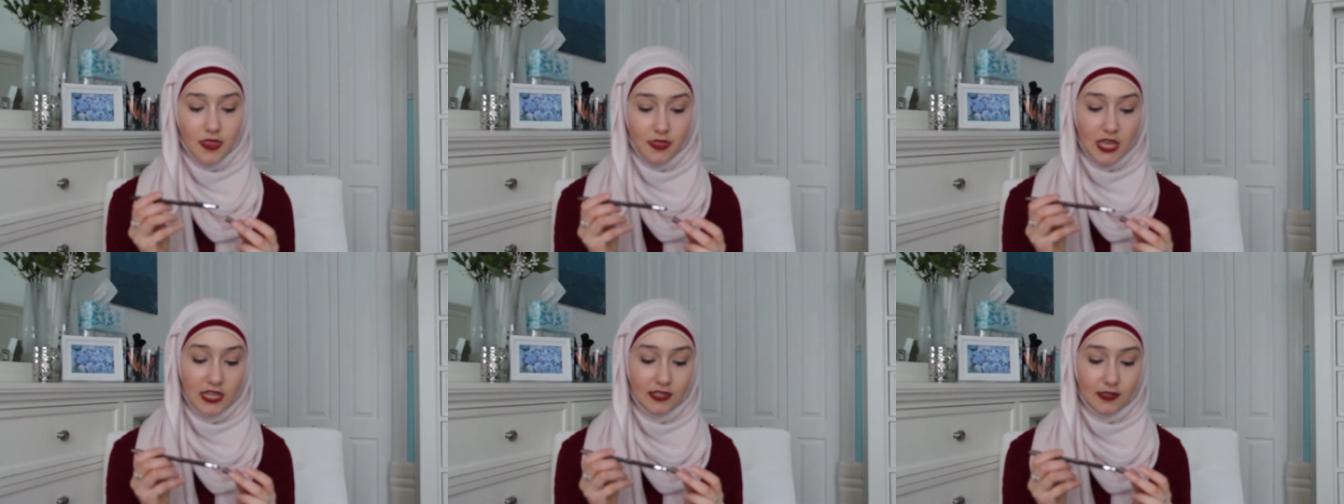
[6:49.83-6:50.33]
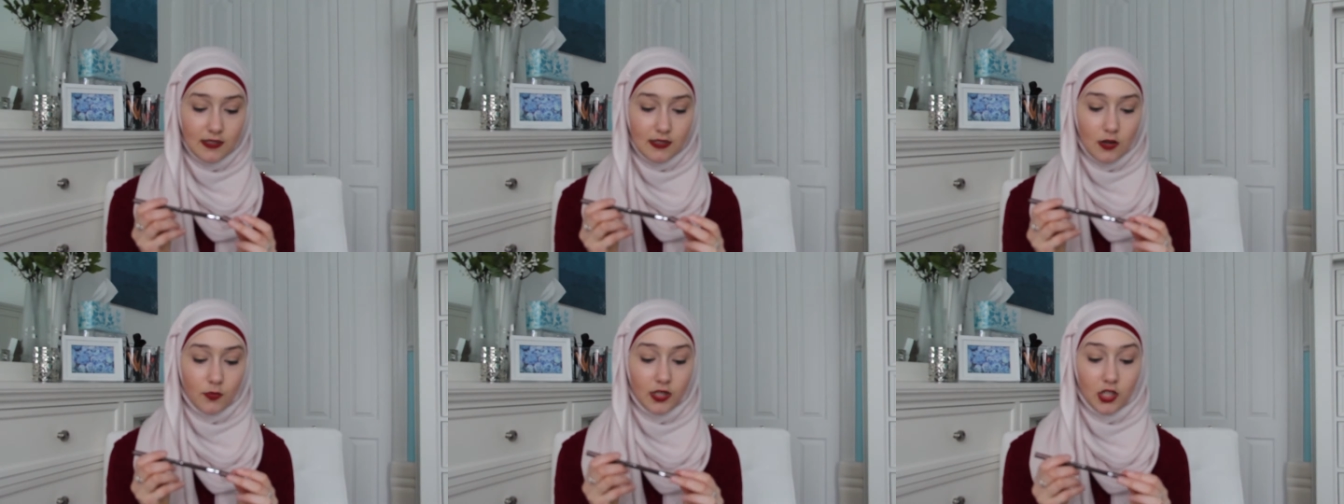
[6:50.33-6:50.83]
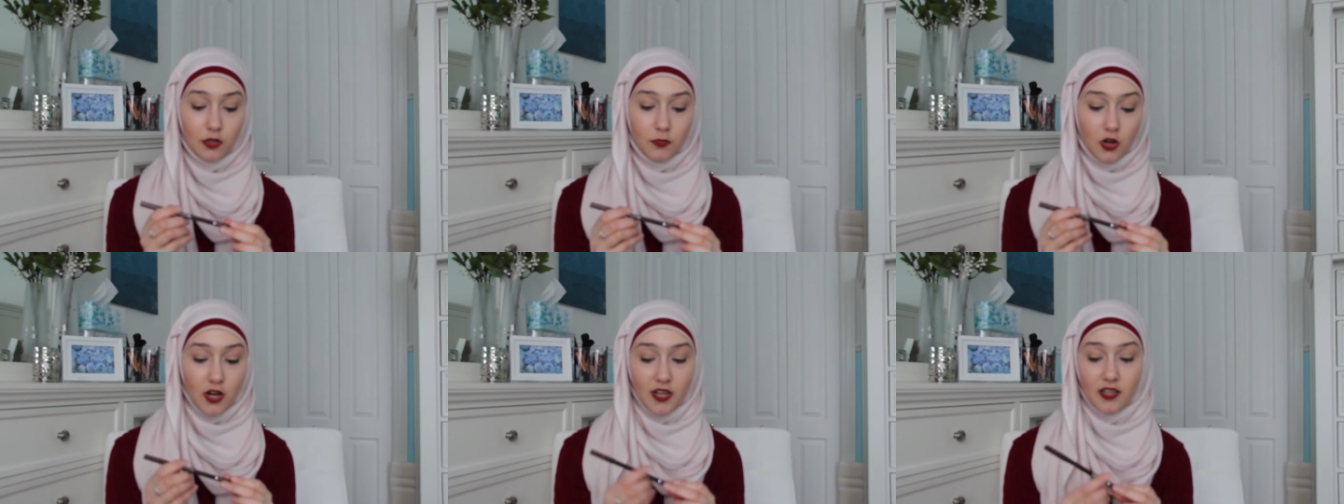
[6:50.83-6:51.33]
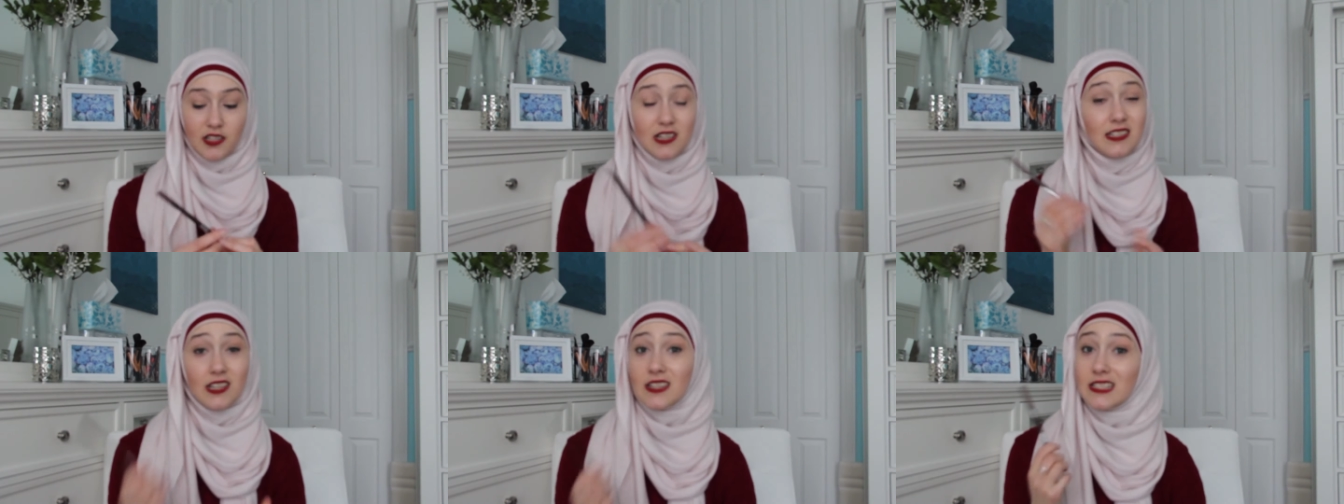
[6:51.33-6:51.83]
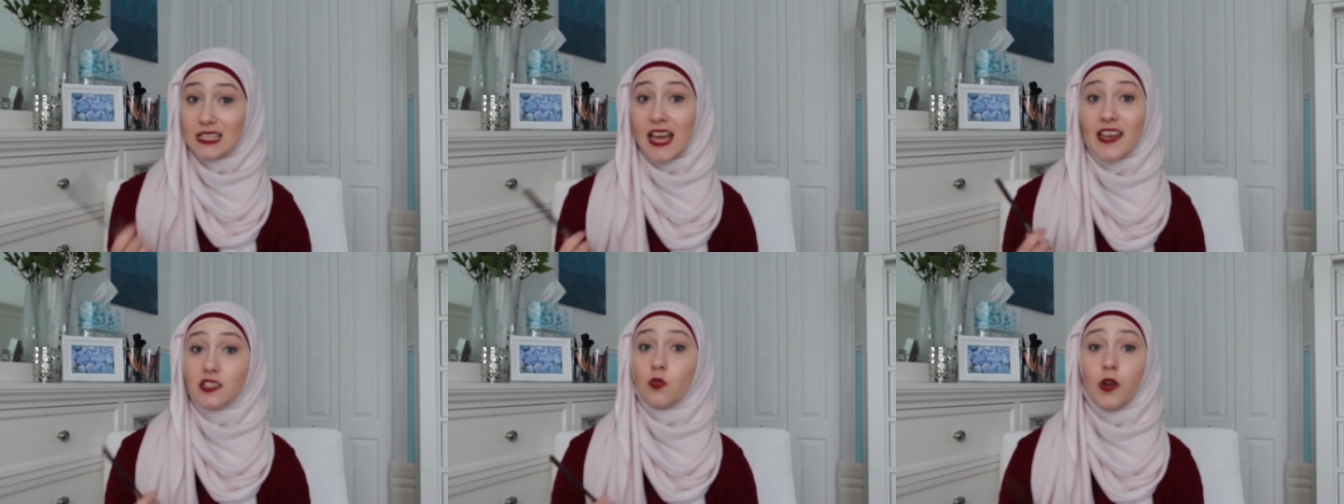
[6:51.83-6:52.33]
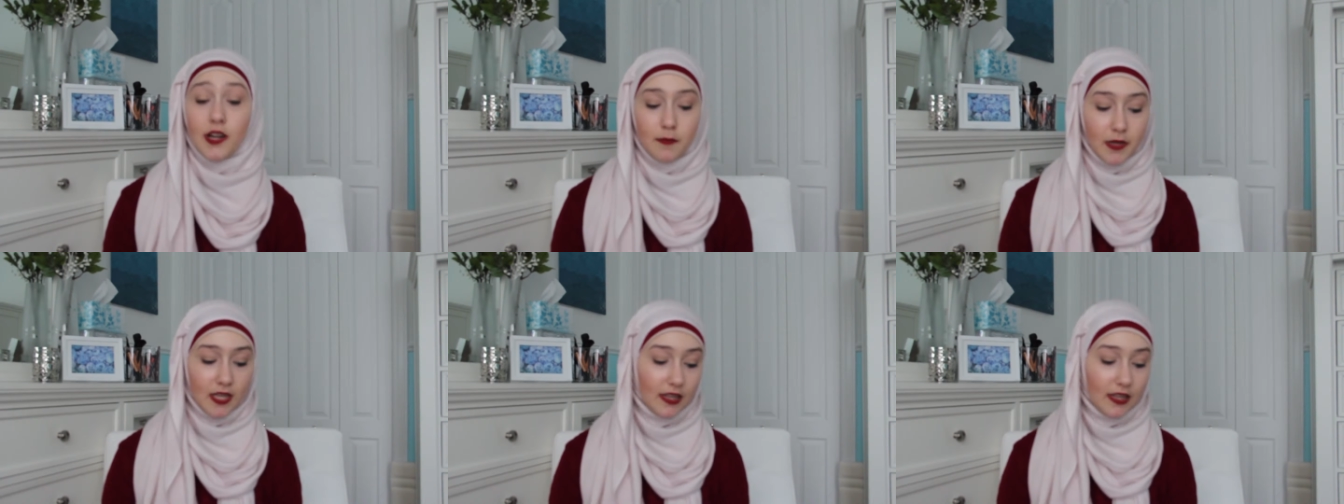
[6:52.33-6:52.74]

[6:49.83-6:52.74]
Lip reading: it's a really good product. It does last quite a bit.